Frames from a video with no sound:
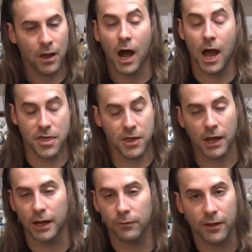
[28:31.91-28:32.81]
I think
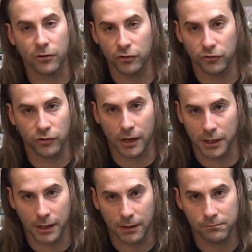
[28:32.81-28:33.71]
I'd rather just suck
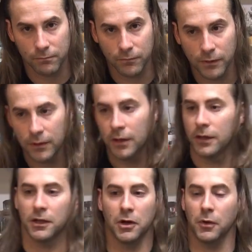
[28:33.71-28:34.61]
it up.
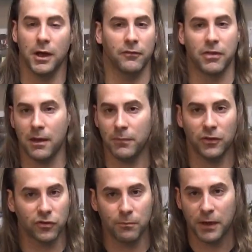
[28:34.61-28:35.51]
You know what? If that
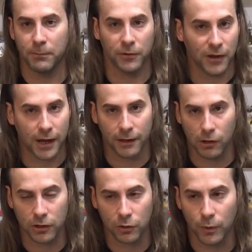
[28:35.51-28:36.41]
means some people die
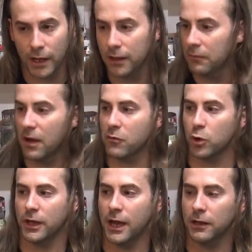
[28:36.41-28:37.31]
along the way, I've
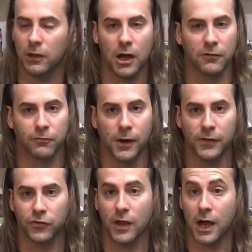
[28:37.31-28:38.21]
already had a lot of
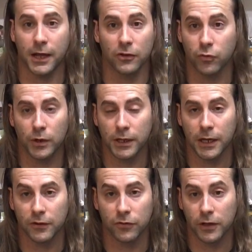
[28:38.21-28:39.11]
friends die in
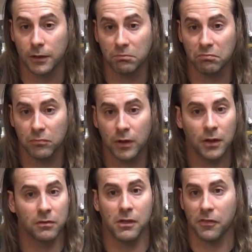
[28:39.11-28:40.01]
2018.
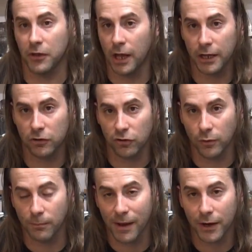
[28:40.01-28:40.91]
Nothing I could
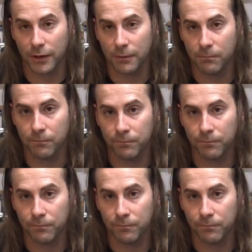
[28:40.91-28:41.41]
do about it.